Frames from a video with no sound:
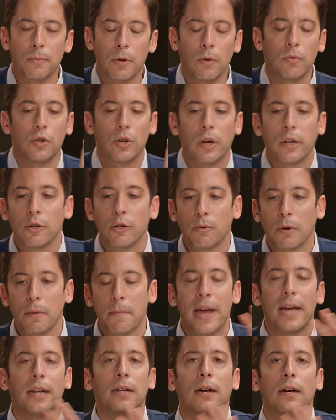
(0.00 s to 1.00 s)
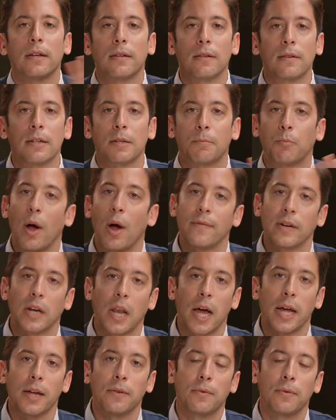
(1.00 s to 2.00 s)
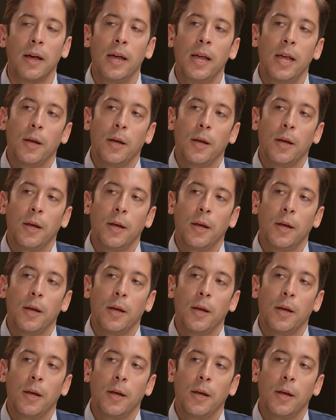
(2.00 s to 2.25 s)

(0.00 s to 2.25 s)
Don't judge what a man does in his private life,